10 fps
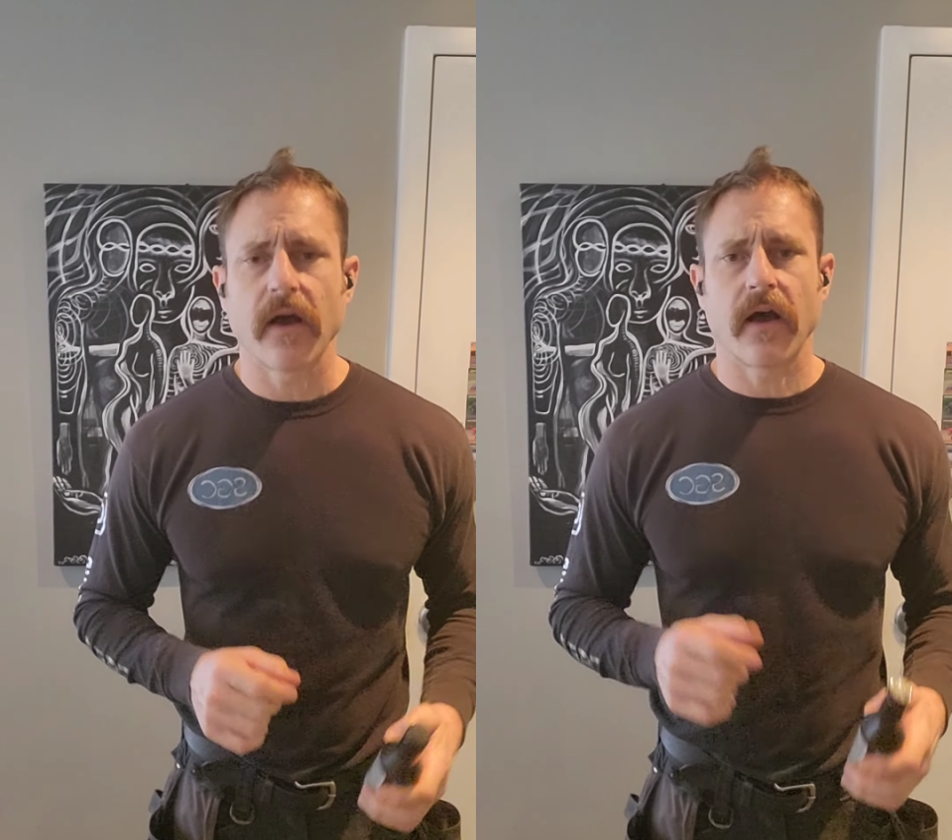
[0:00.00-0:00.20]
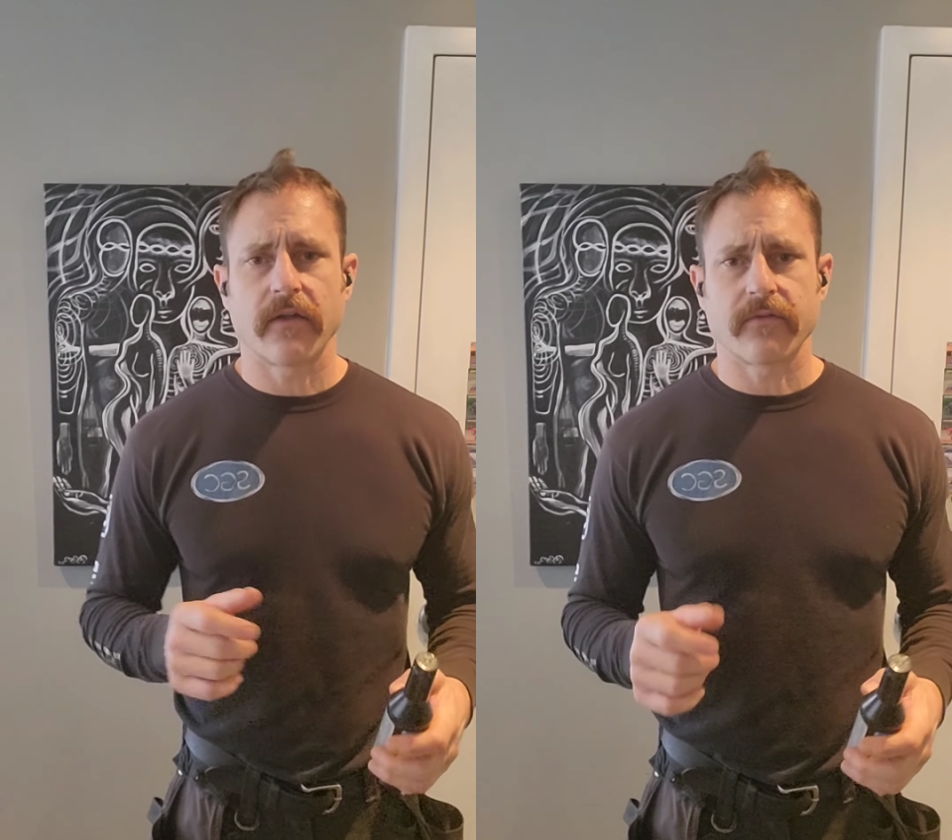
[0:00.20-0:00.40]

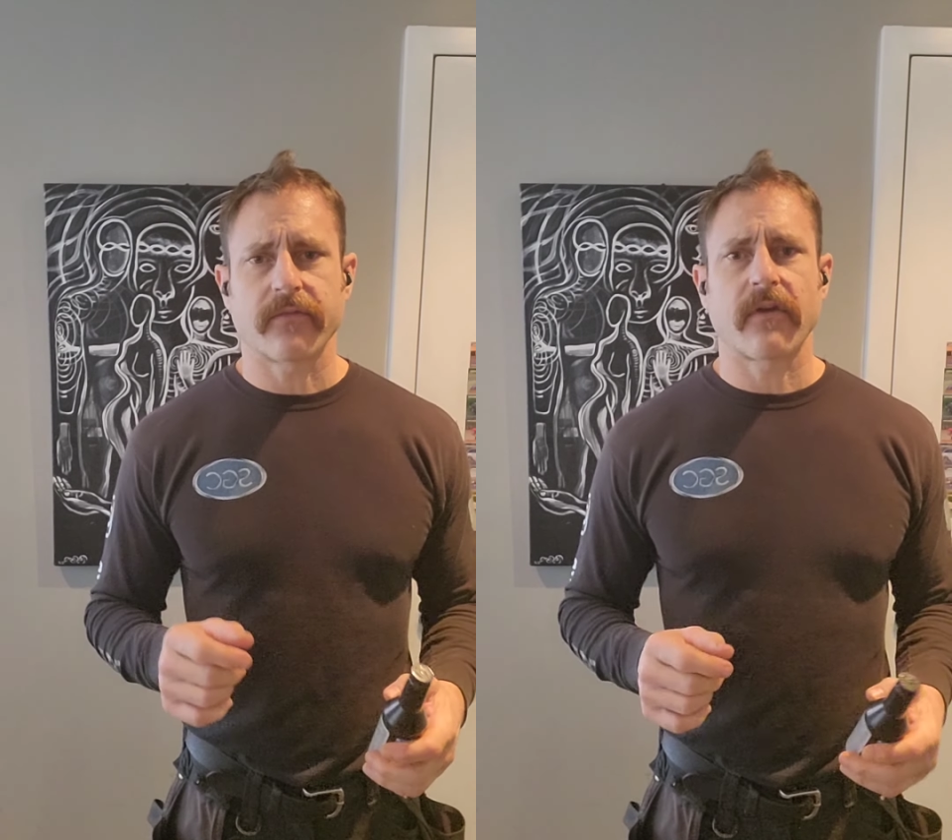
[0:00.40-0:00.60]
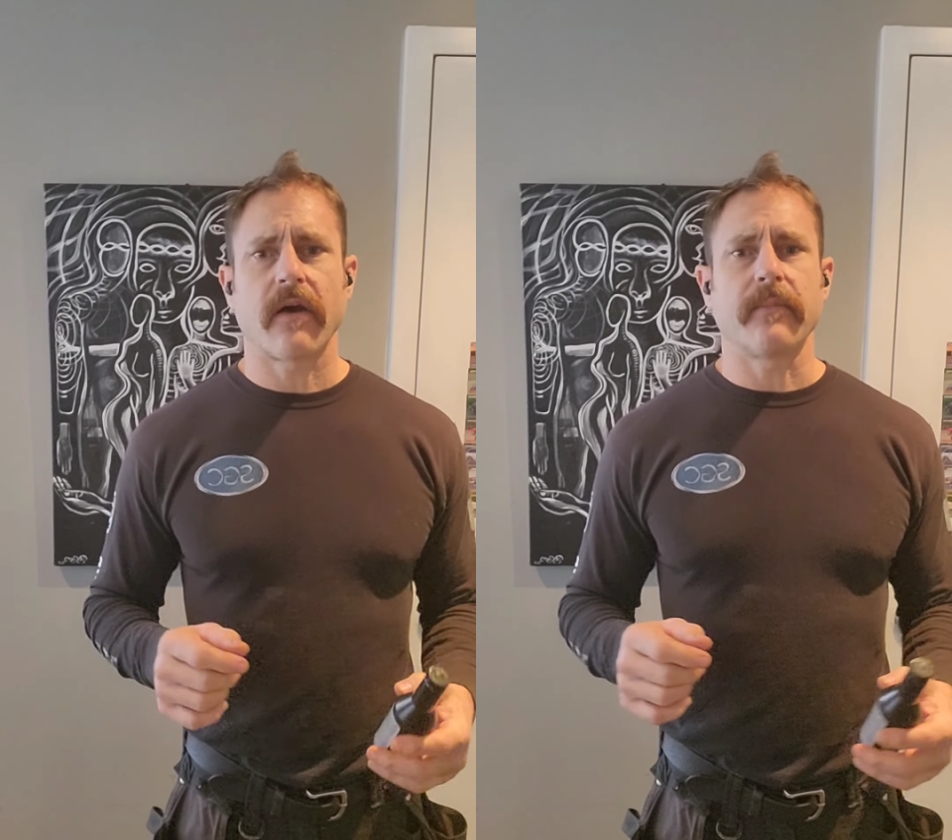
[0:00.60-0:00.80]

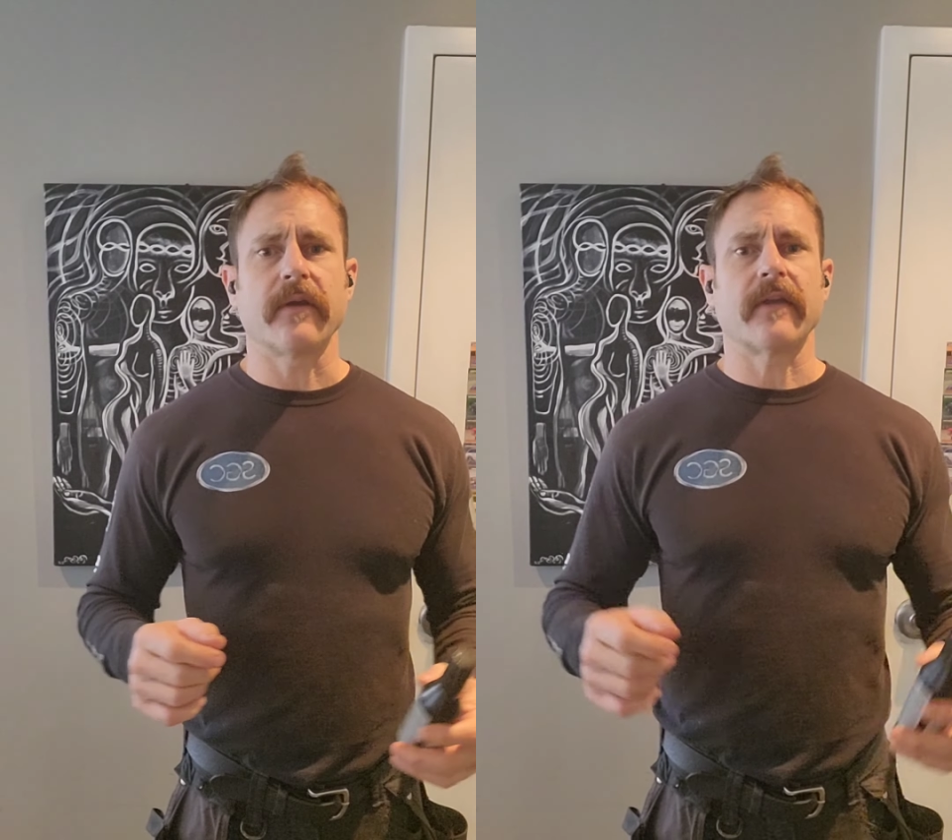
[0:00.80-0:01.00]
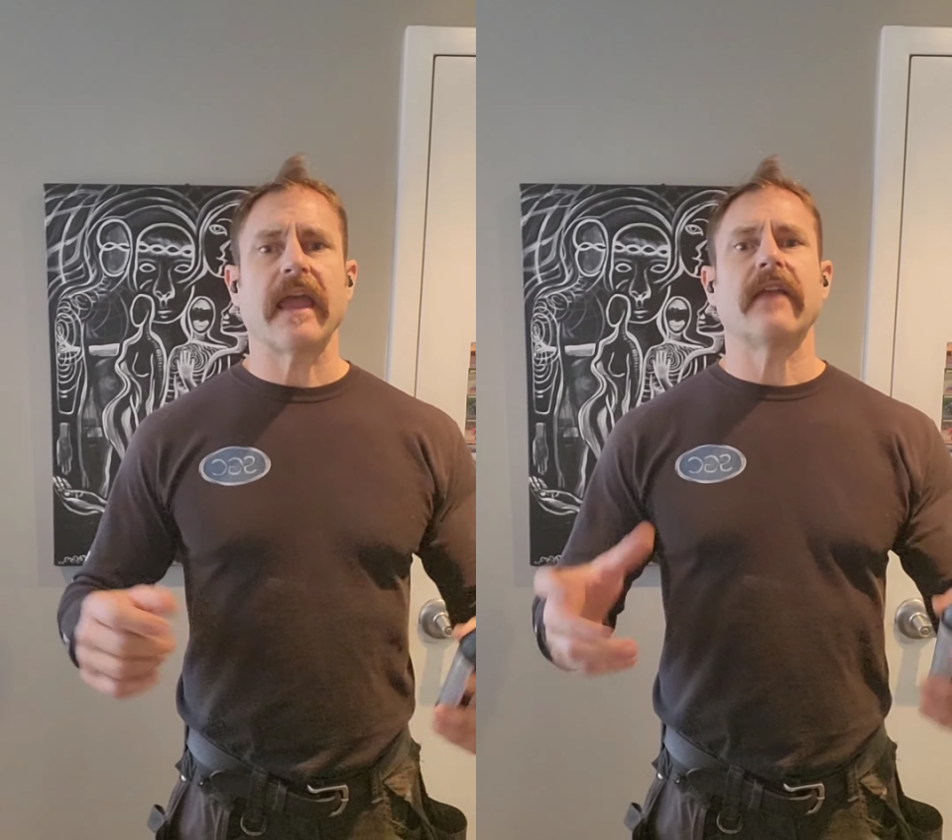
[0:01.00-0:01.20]

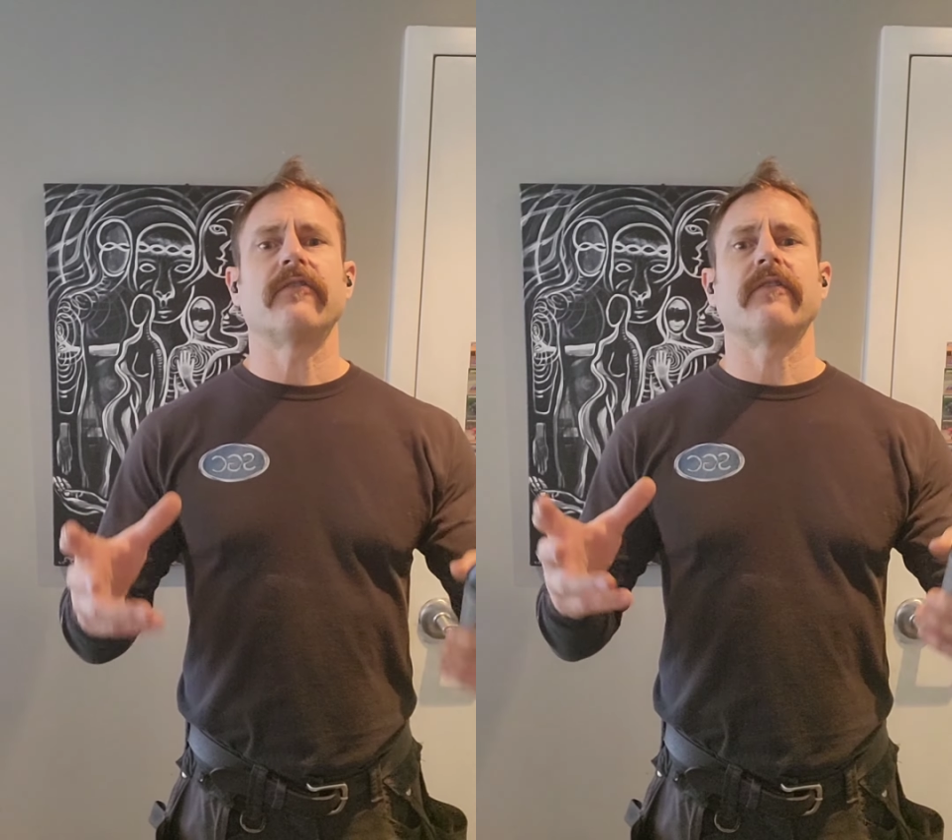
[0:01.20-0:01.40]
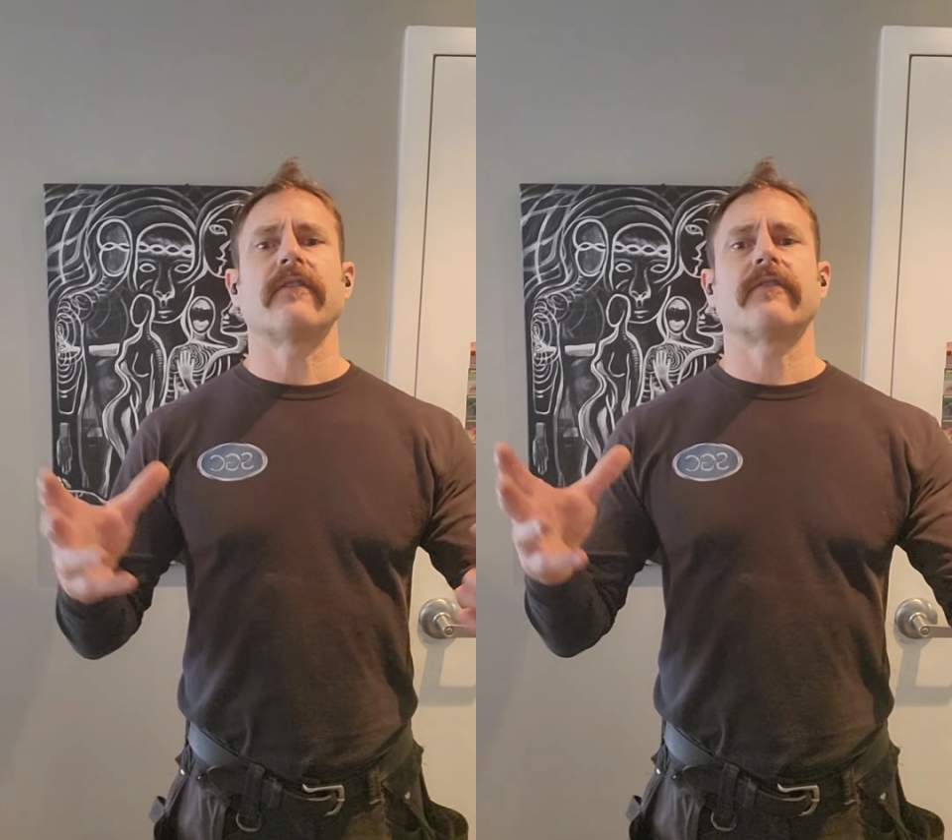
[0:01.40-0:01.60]
hydroscopic. It
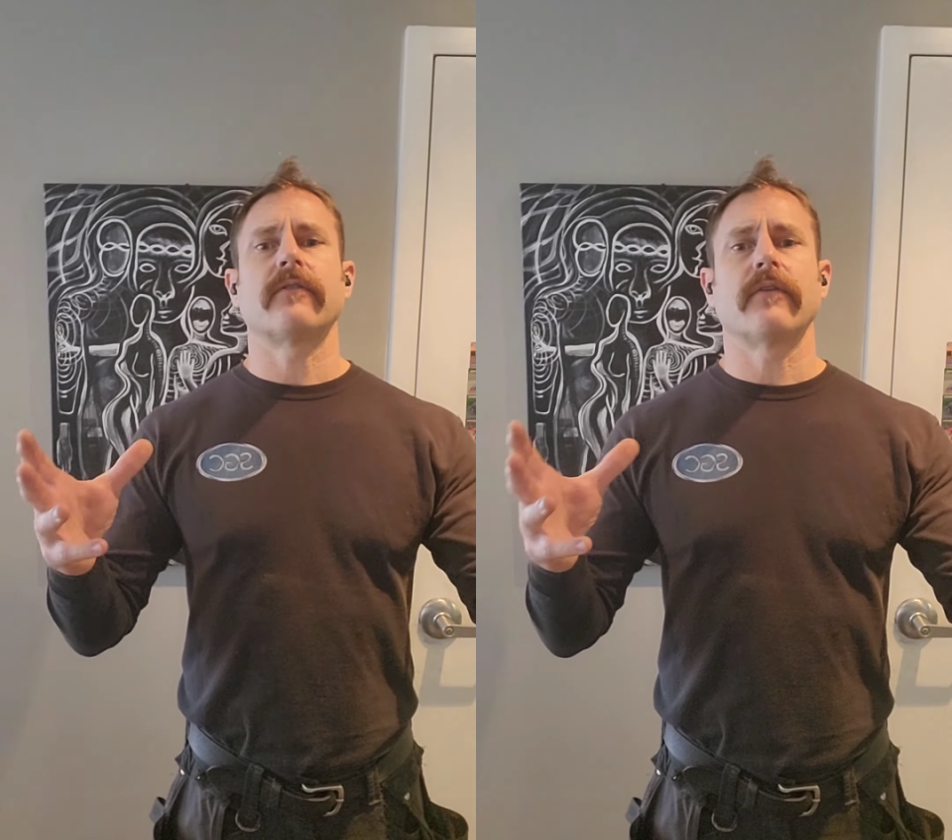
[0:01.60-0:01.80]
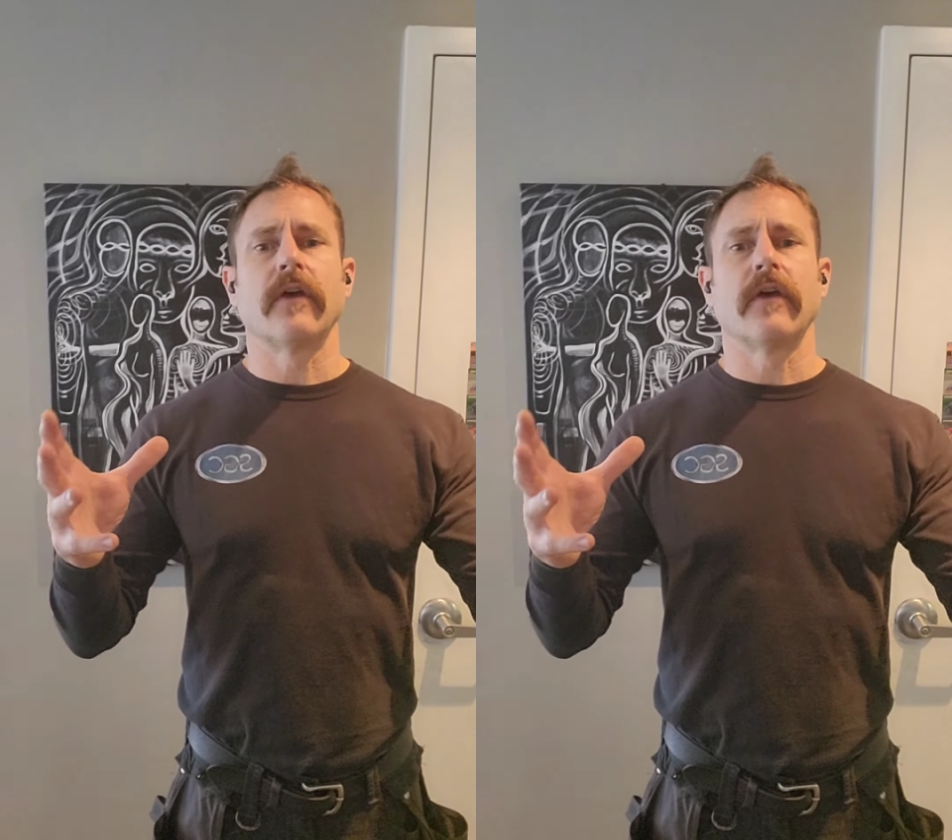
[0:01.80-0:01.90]
just